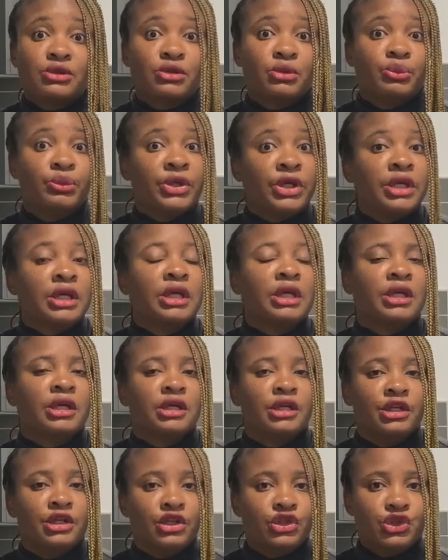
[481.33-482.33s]
to be
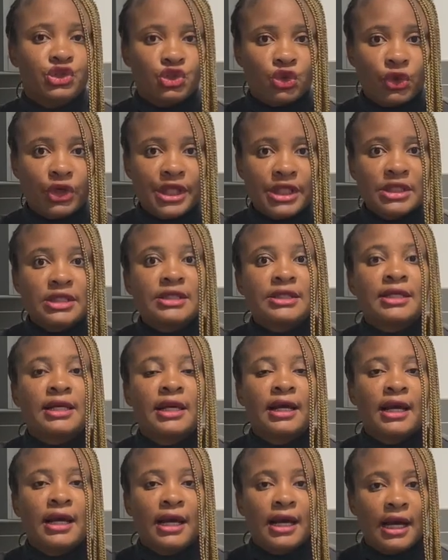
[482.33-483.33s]
in a joint
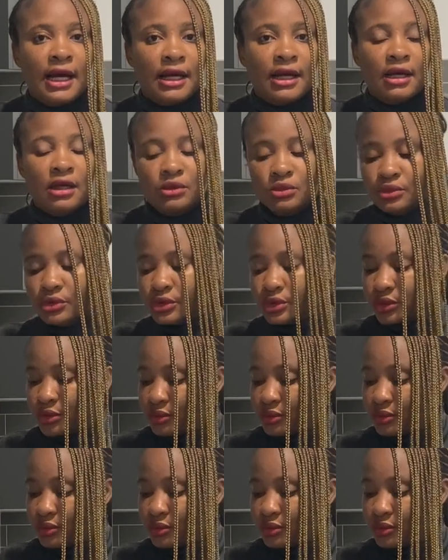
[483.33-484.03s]
account.